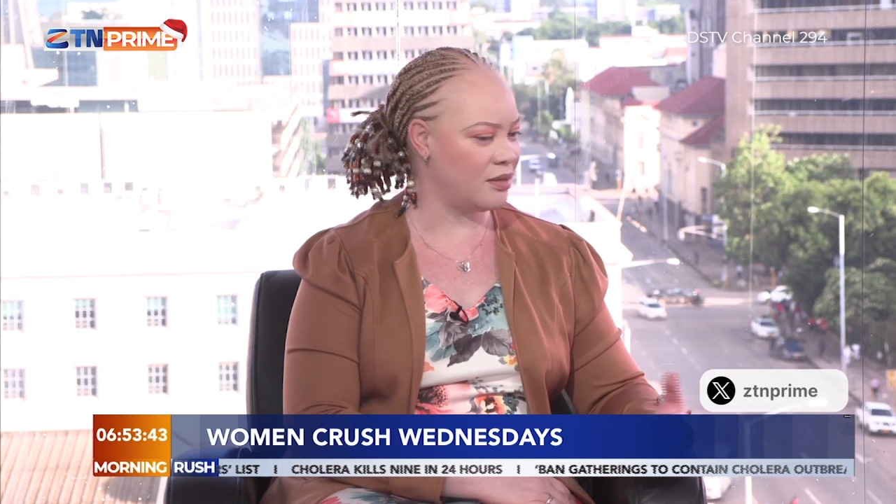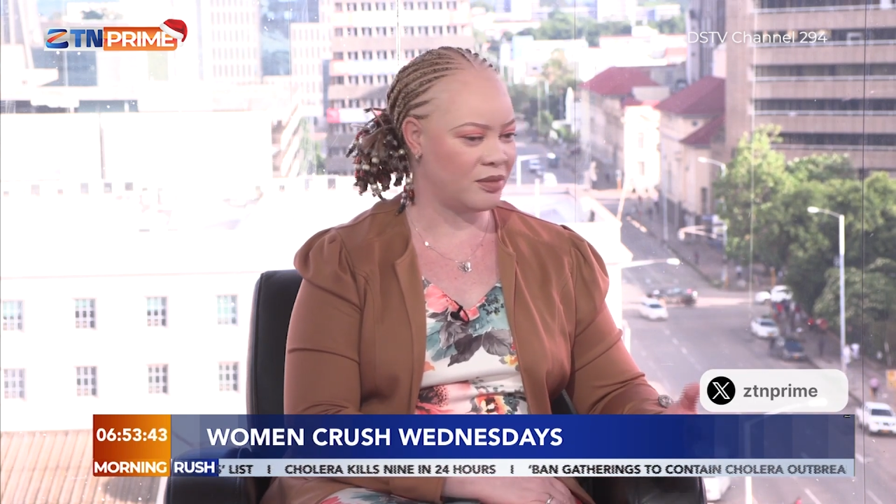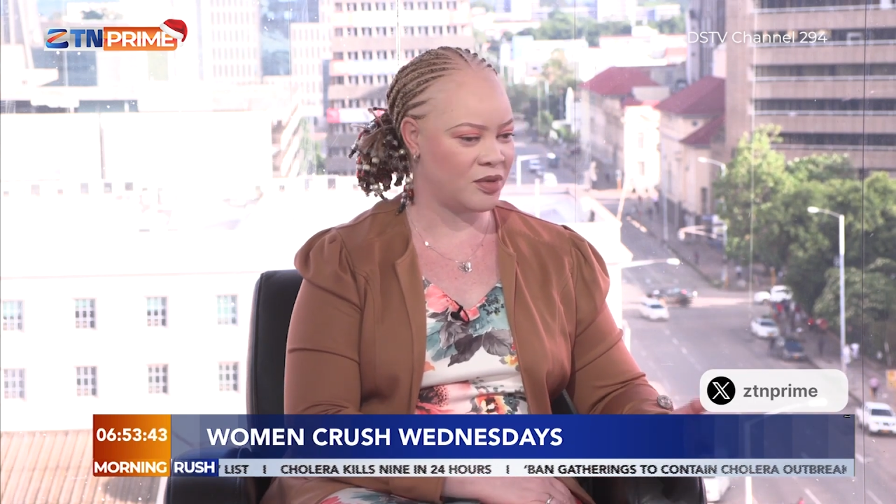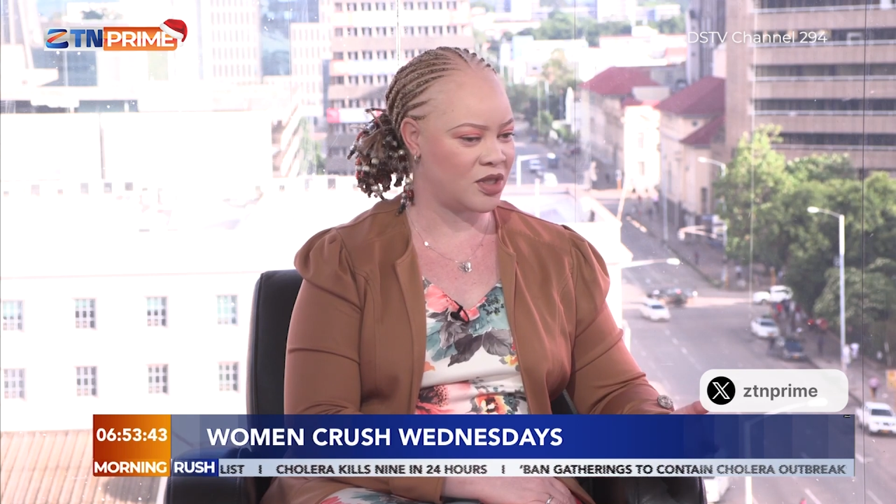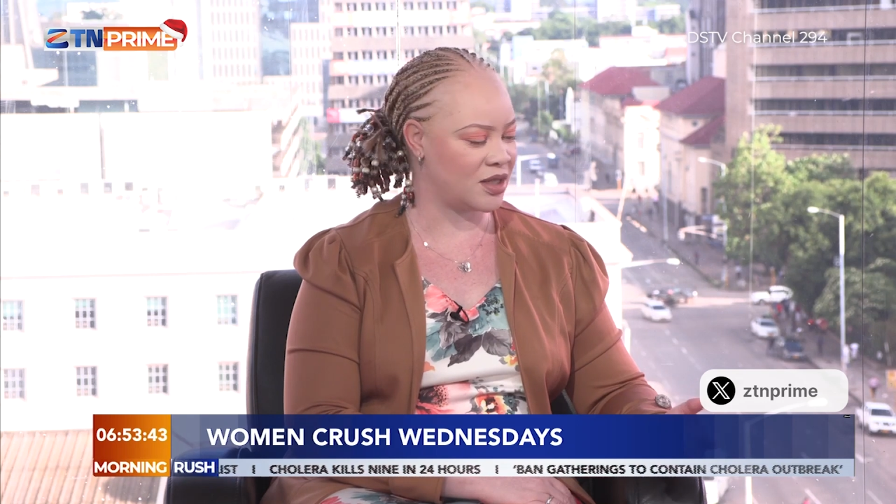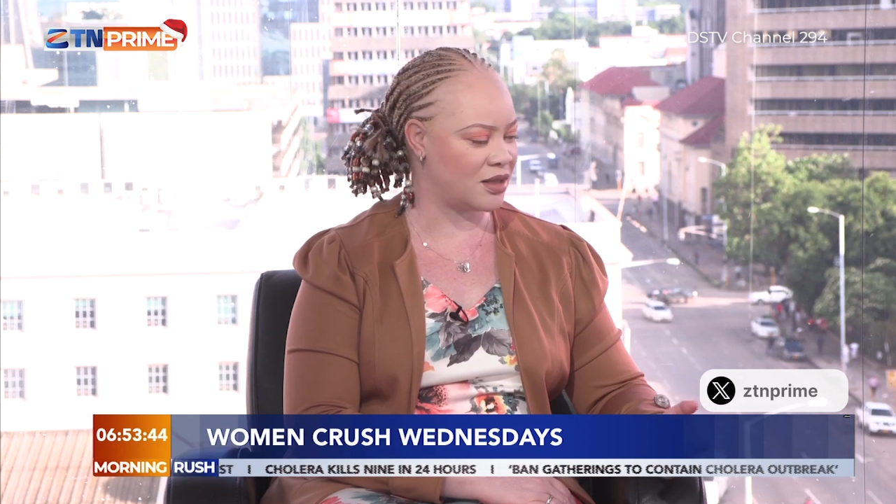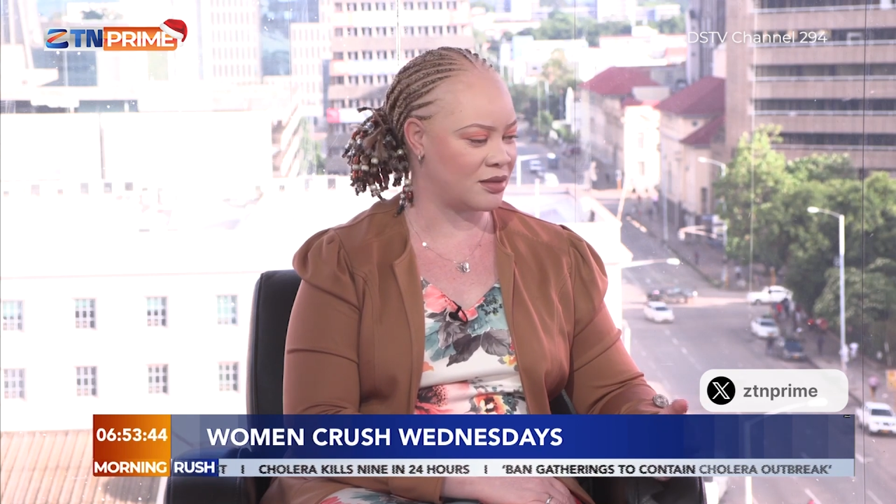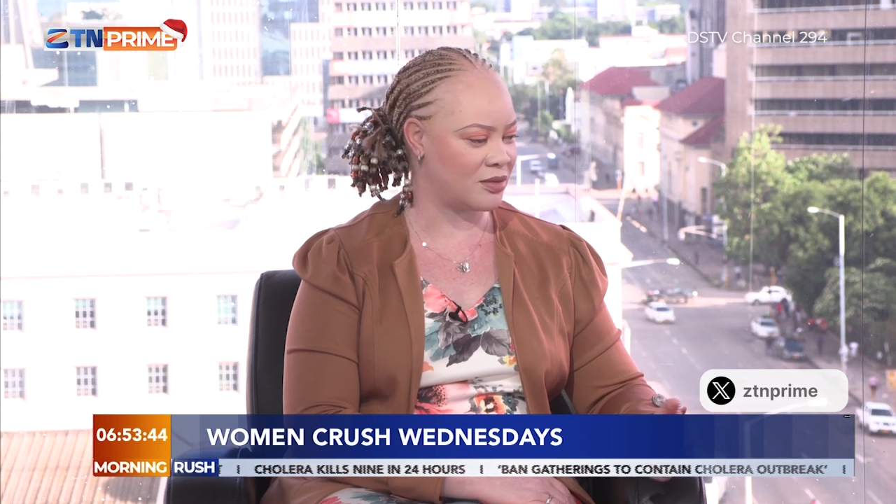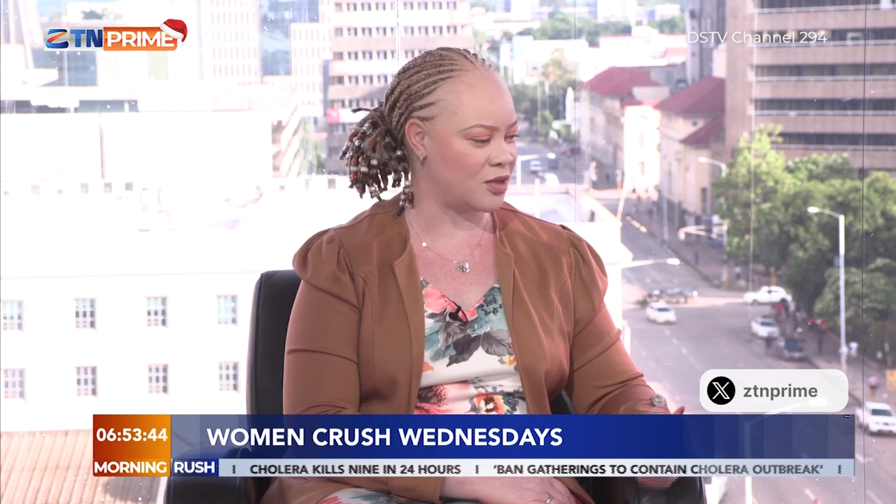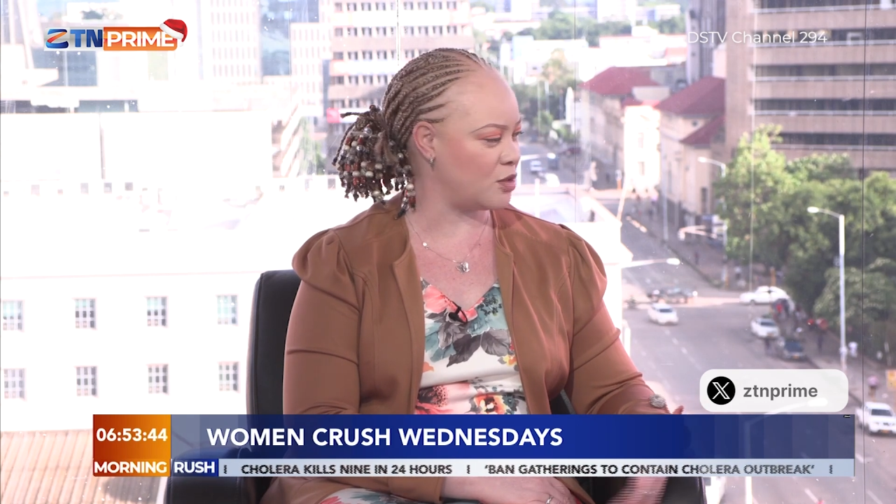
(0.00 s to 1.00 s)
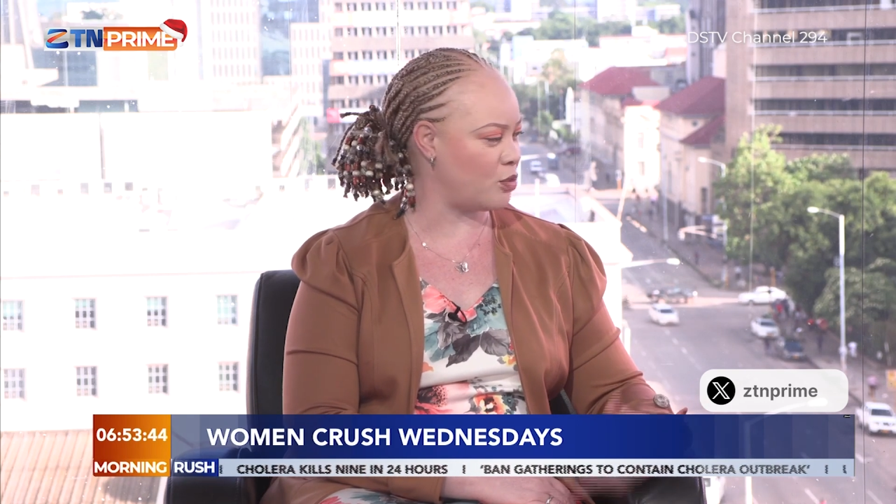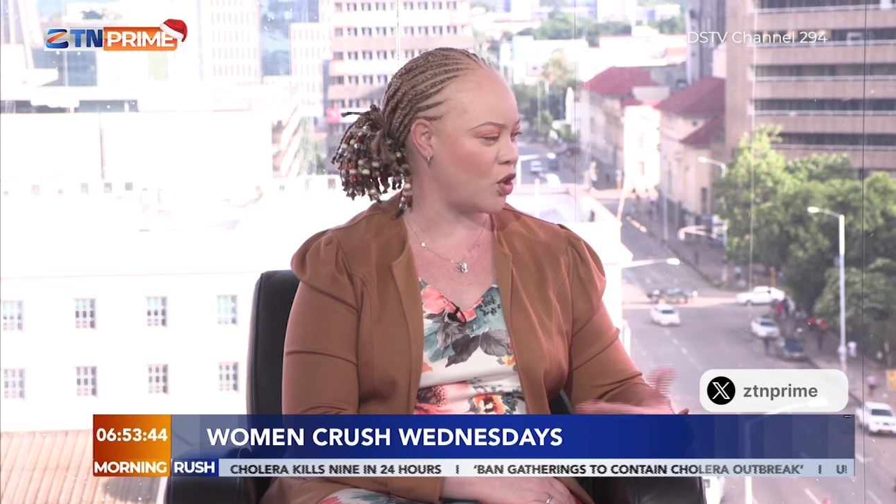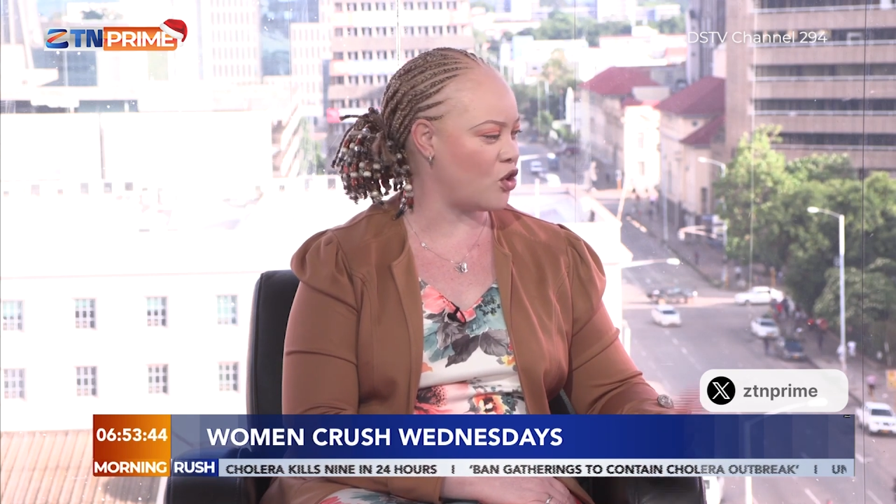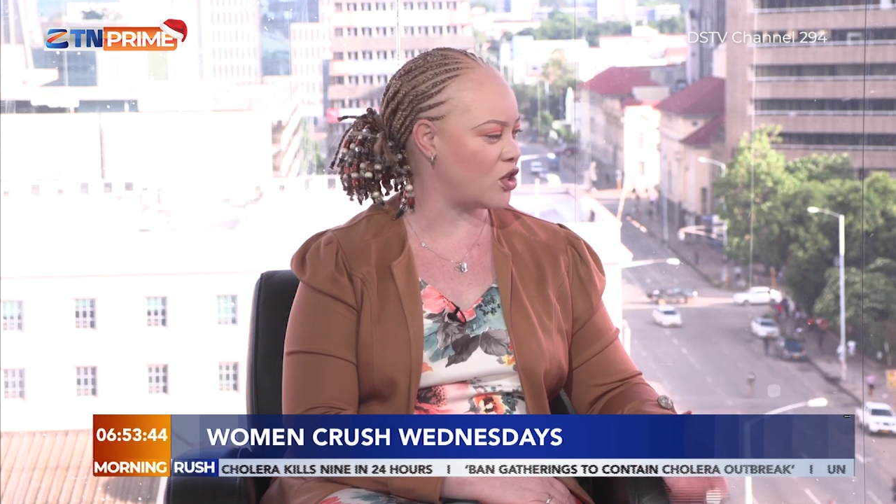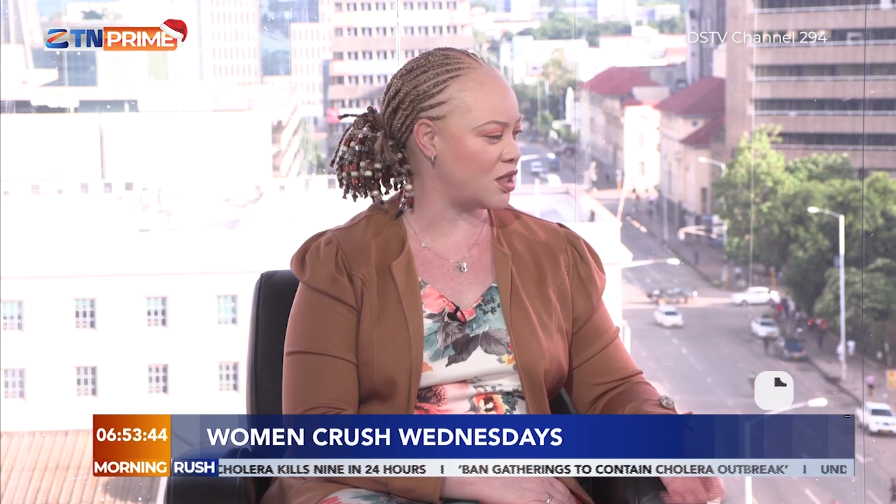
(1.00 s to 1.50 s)
She's
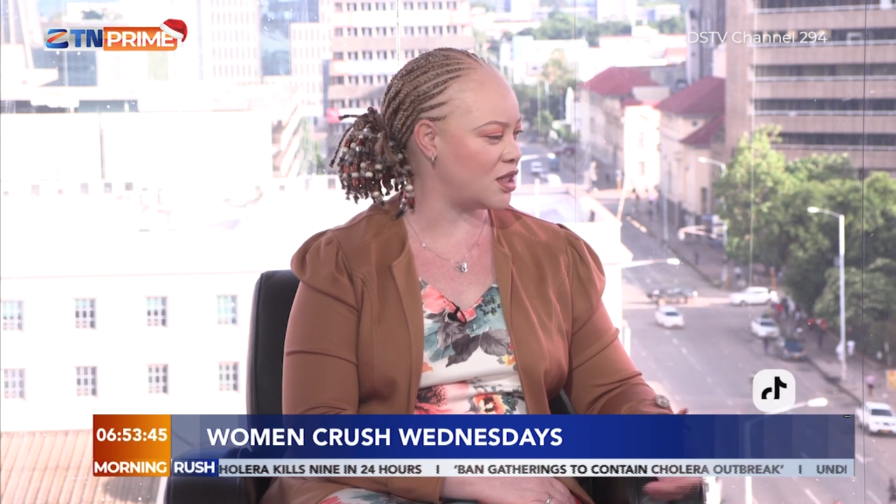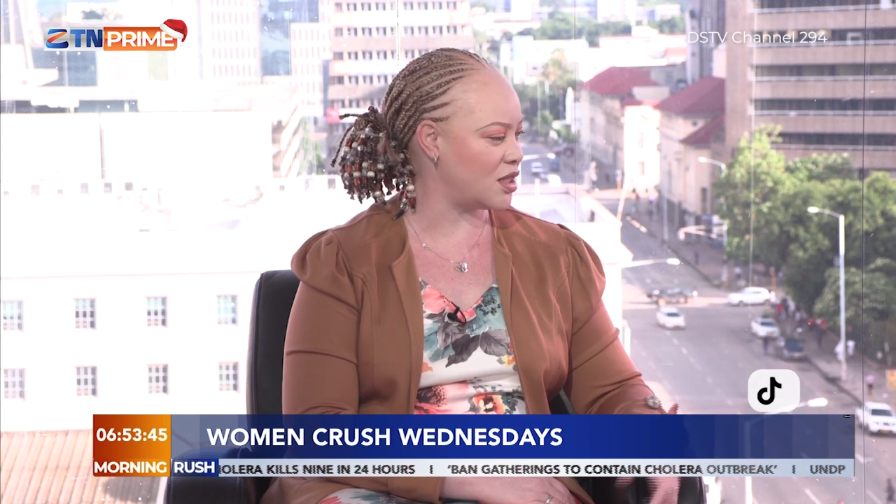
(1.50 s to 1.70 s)
boycotted.